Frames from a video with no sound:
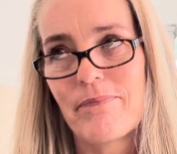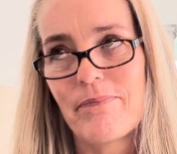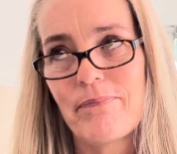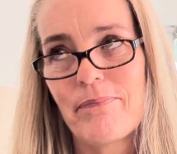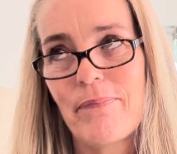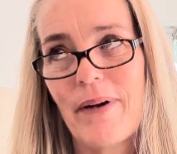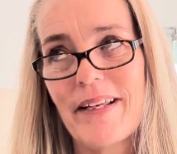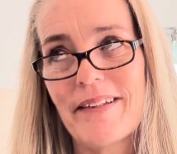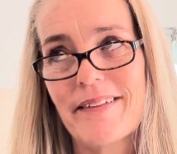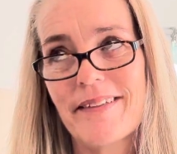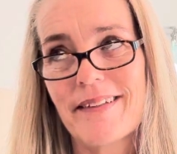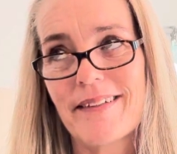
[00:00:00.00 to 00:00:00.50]

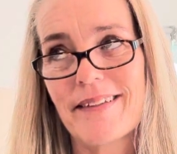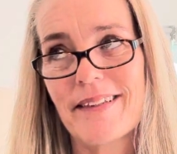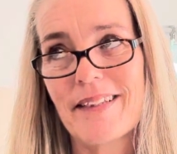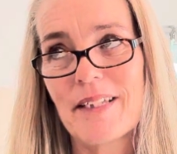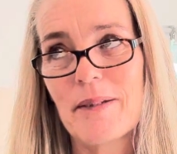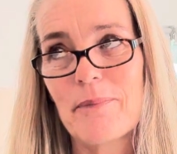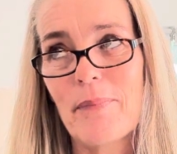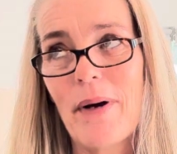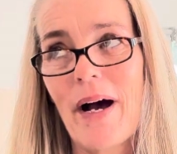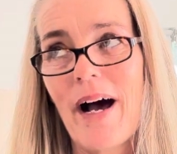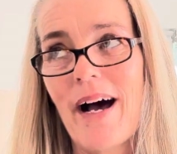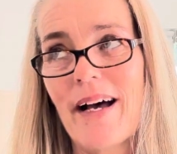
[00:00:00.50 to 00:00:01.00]
basically
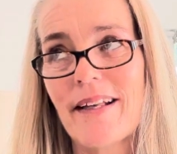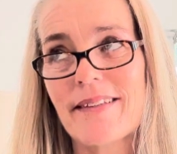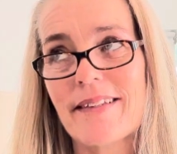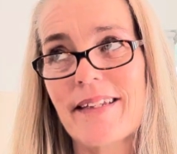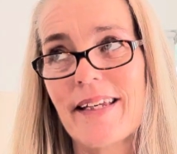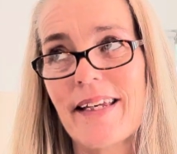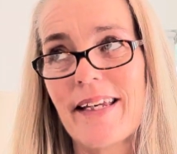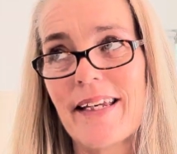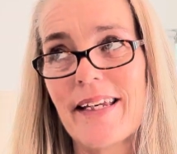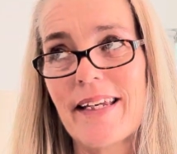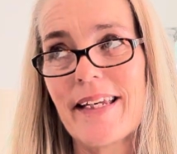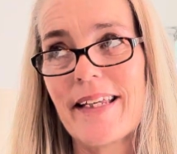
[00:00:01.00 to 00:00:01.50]

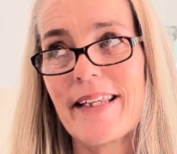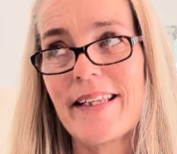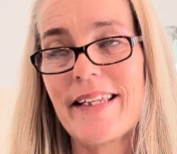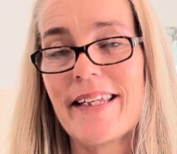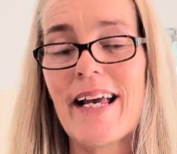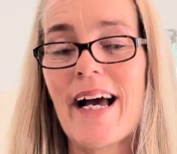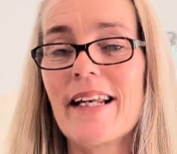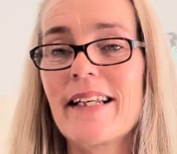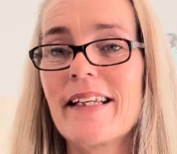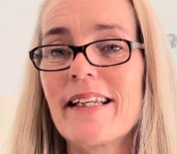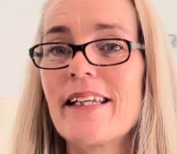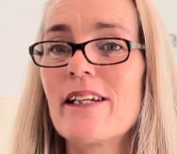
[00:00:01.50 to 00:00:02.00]
basking in the
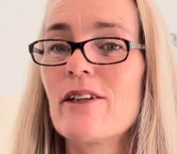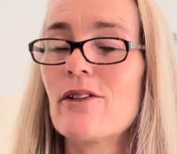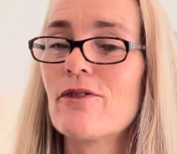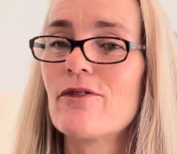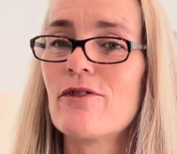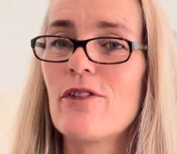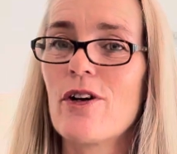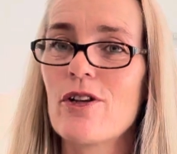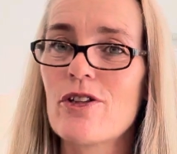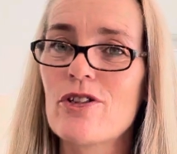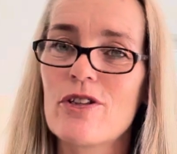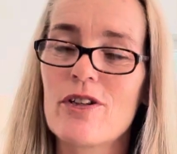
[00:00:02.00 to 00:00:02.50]
unhealed
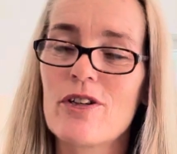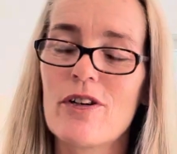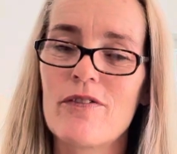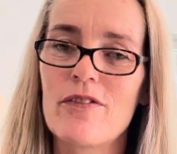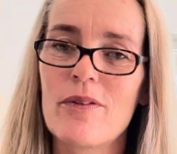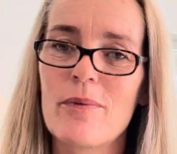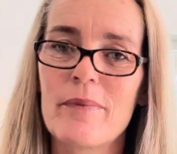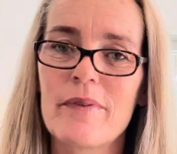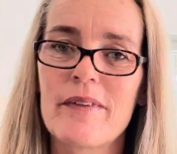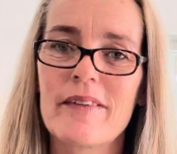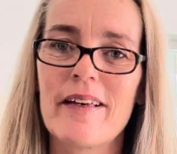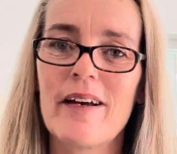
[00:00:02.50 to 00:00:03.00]
version of
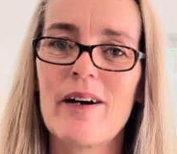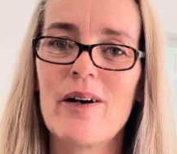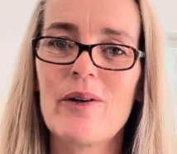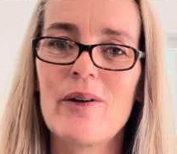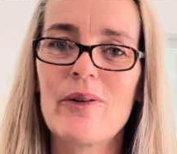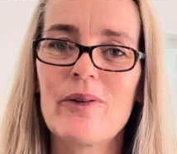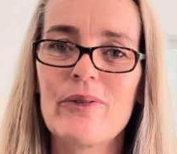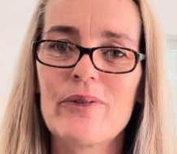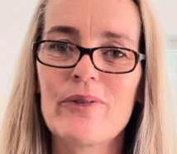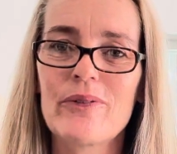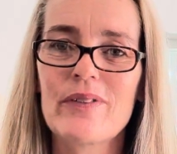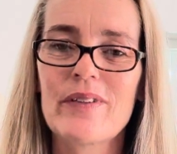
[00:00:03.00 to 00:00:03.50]

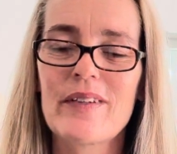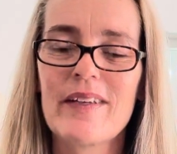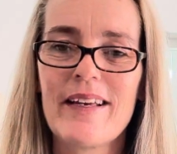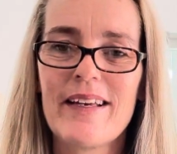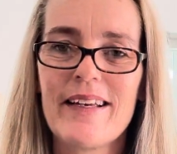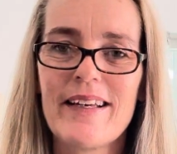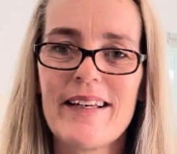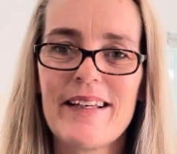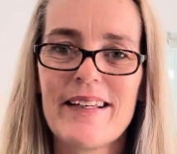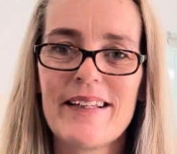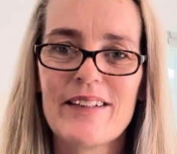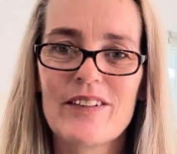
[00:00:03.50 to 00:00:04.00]
themselves.
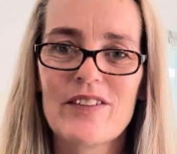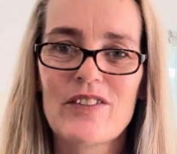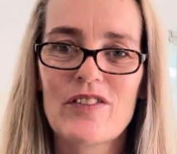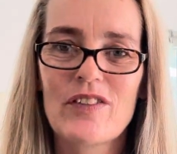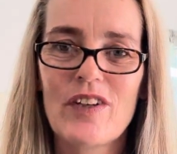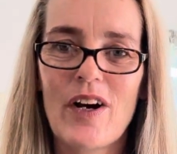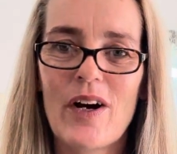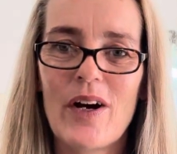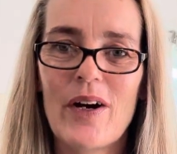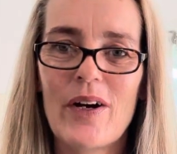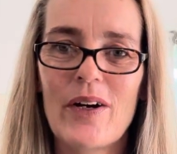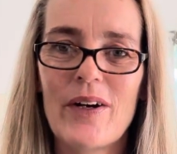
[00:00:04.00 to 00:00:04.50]

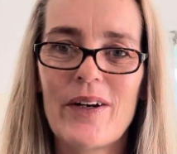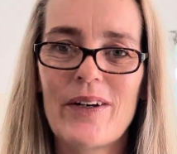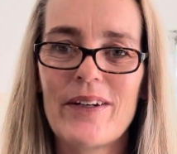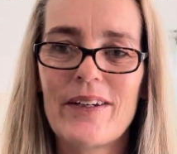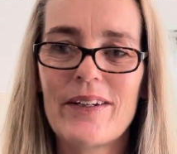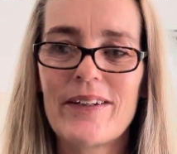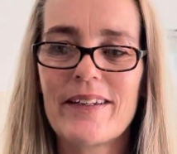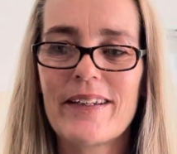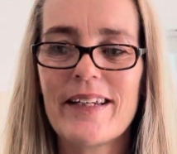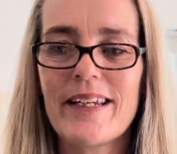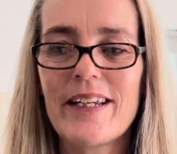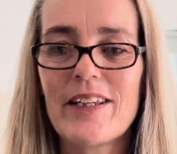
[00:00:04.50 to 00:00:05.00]
So
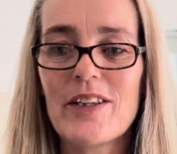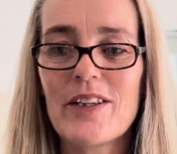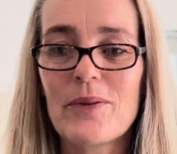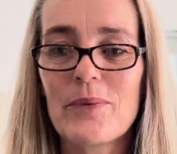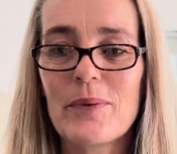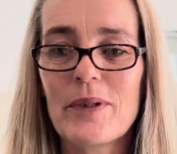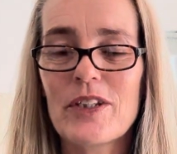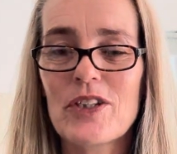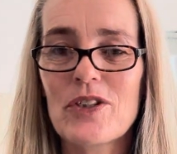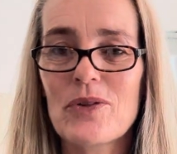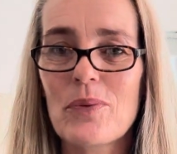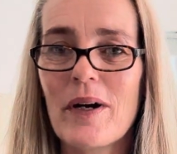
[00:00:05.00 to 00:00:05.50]
either
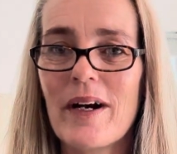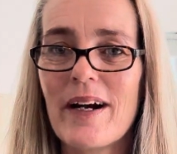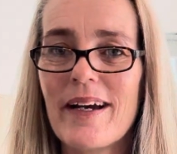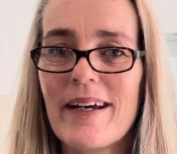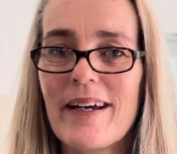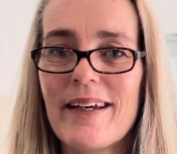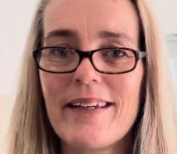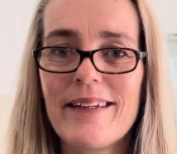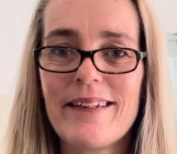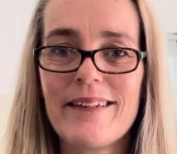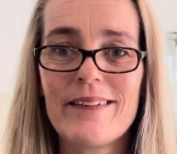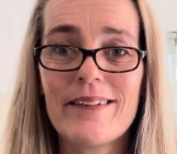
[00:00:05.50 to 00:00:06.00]
which
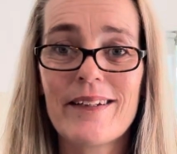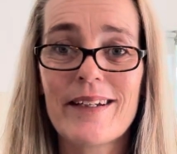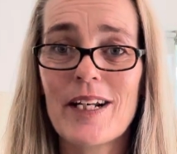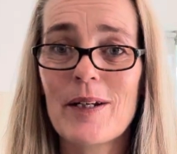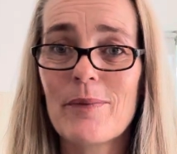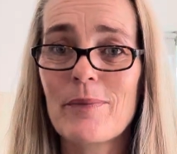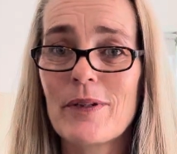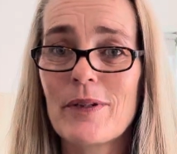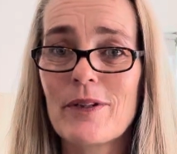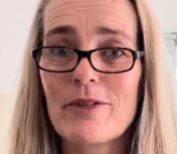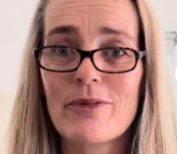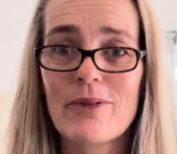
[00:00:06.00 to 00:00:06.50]
way, you're going
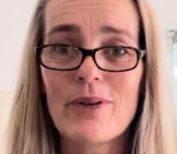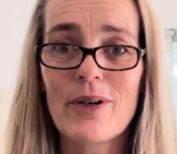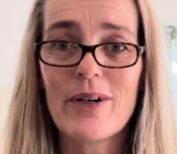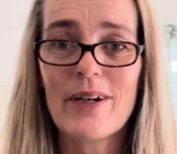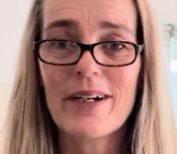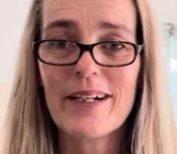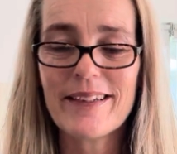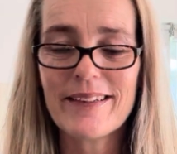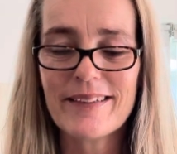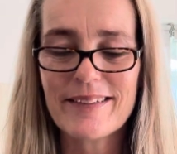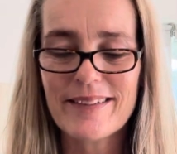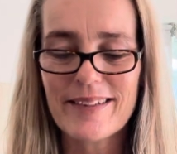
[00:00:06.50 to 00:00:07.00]
to be
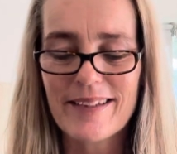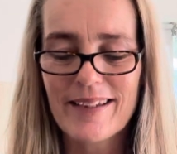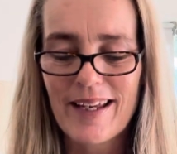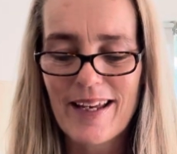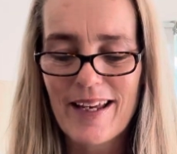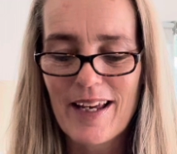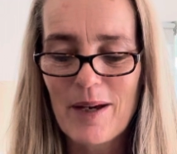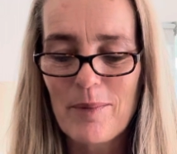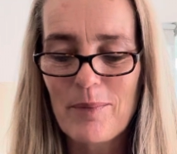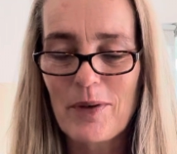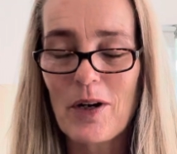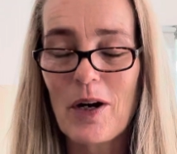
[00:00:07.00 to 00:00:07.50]
right,
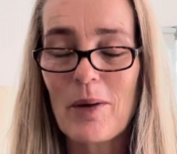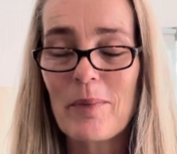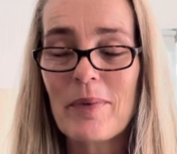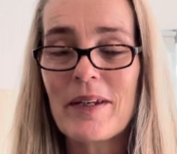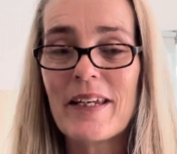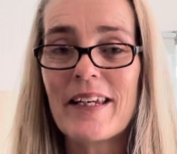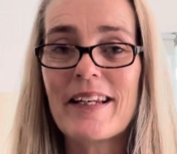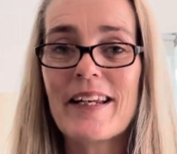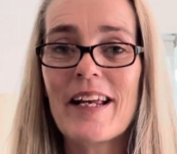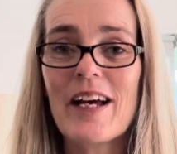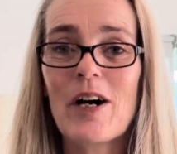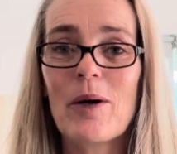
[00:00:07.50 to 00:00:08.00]
but I'm
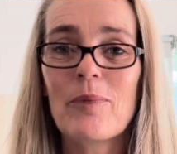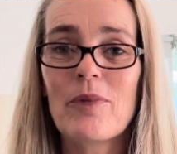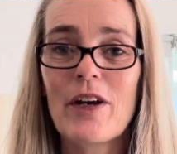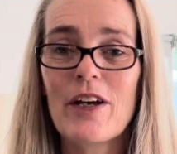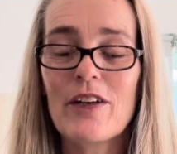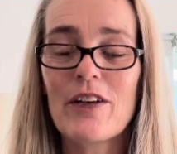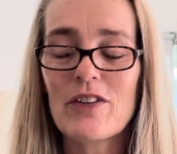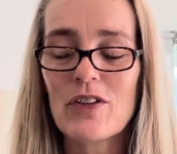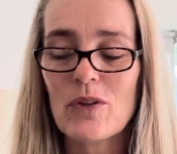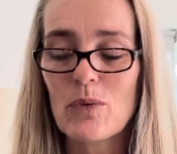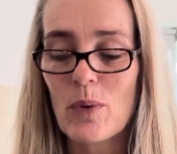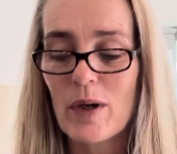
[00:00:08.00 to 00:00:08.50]
here to help
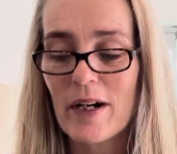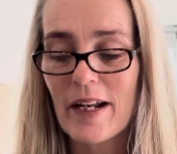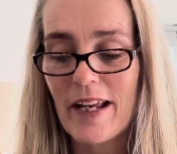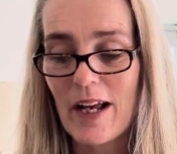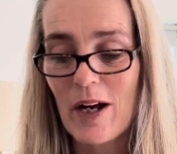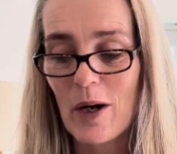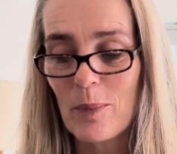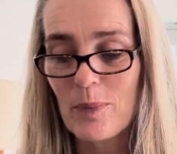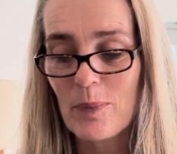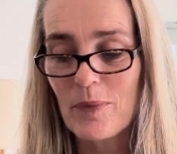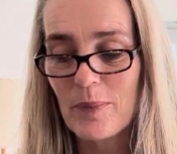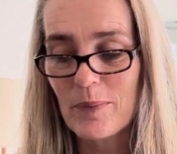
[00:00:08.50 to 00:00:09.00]
those who want to
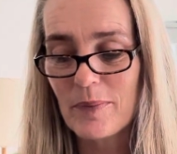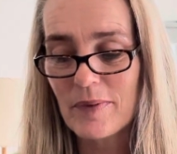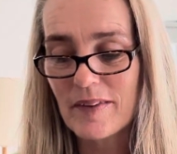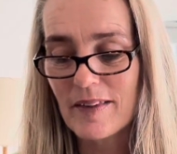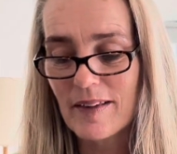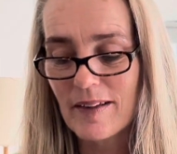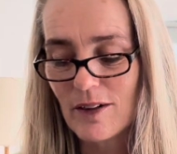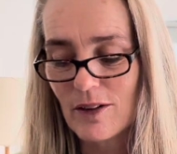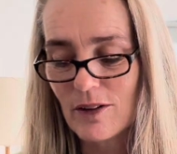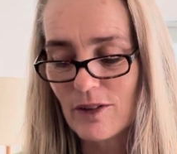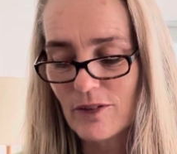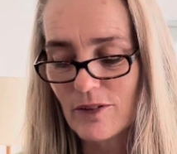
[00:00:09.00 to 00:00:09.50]
help
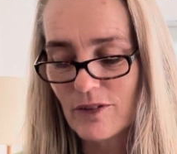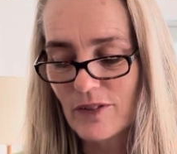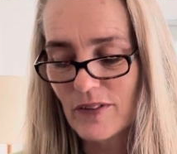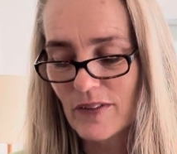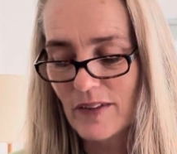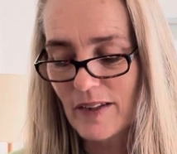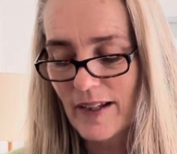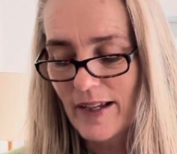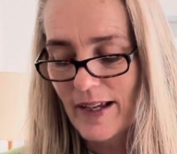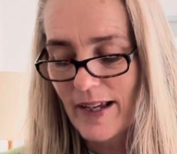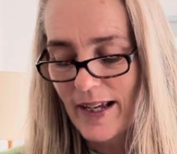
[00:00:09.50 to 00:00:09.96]
themselves.